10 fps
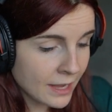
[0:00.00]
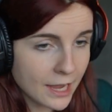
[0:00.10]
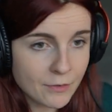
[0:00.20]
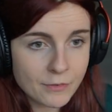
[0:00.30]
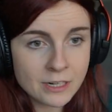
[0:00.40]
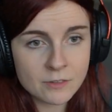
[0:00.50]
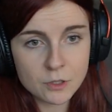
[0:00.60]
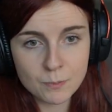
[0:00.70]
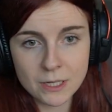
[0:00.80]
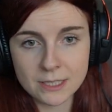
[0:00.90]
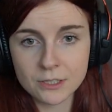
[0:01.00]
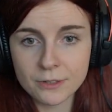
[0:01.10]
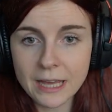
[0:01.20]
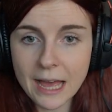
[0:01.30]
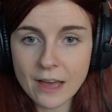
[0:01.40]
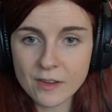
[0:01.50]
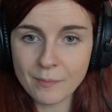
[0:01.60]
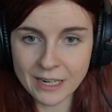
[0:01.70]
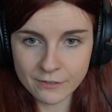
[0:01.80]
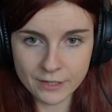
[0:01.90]
And within the repository, I have a
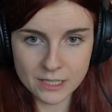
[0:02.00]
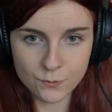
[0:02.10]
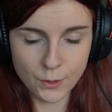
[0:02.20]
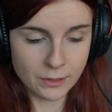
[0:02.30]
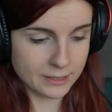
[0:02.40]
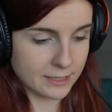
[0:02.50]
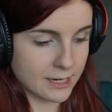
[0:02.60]
manifest folder.